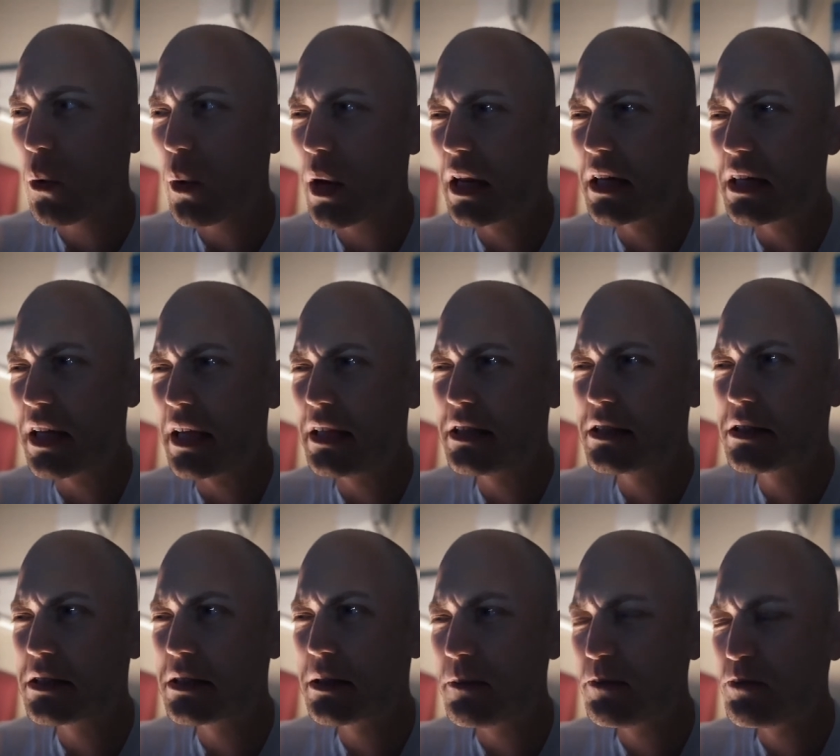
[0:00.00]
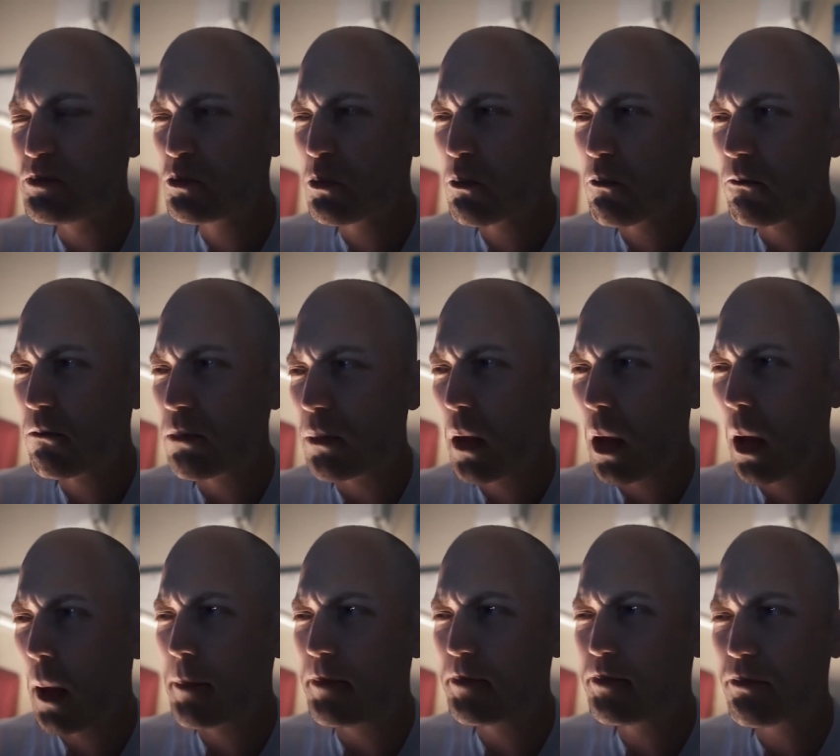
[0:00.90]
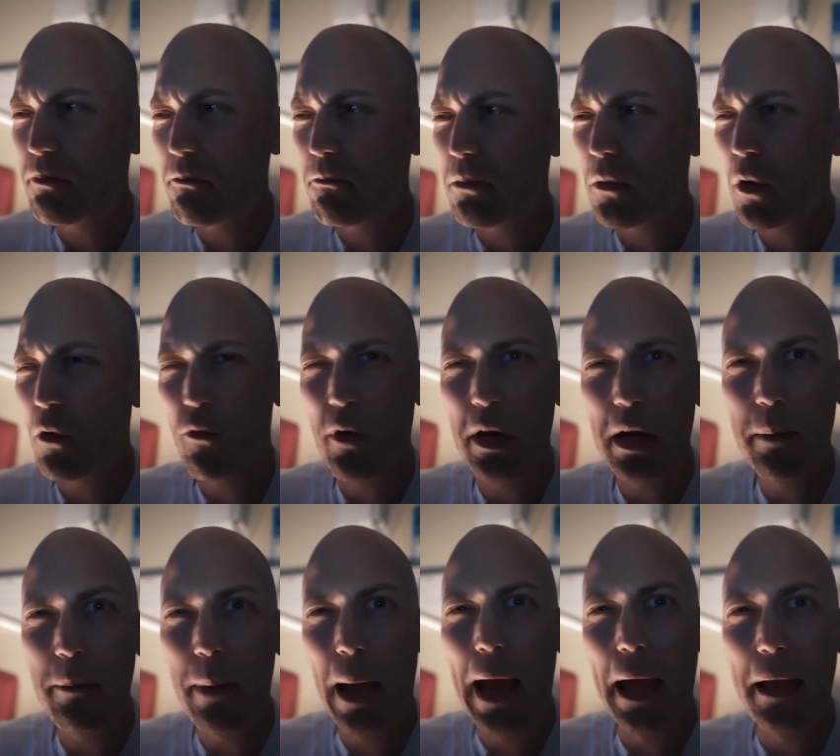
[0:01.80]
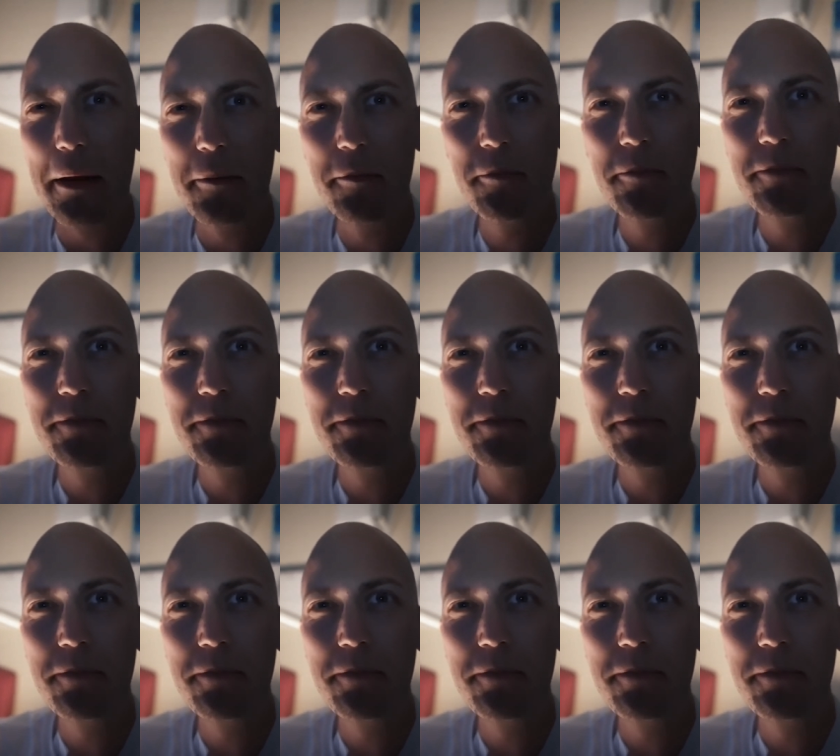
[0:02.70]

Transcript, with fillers: when it tastes really bad.